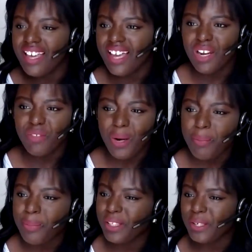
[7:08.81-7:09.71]
kind of our
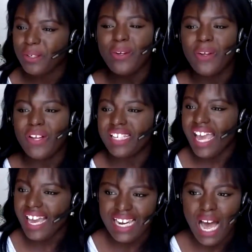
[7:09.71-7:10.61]
political and
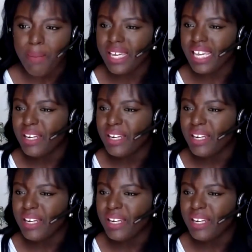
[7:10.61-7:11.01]
economic